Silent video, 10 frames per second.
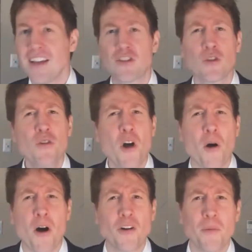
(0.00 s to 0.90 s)
It's true
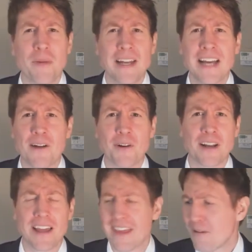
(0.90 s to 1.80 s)
though. Uncle Ben got
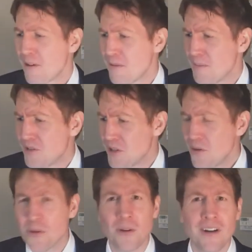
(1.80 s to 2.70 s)
rid, they got rid of him
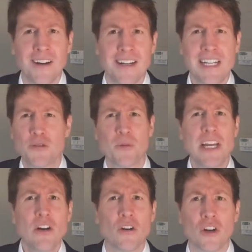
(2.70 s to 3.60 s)
too, and he's
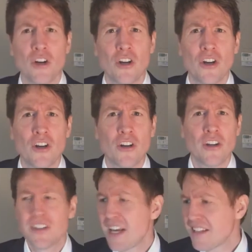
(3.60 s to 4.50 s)
real.
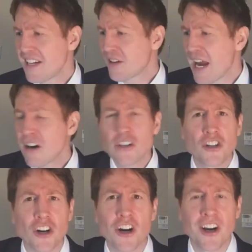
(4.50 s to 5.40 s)
It's not. It's not a
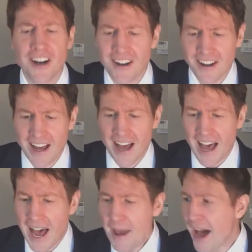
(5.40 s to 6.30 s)
caricature.
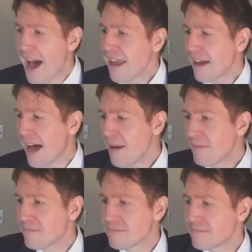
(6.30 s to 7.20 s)
I I I I,
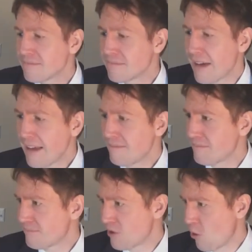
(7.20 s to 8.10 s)
I
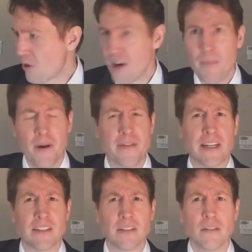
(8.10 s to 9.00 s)
hoarded up on these.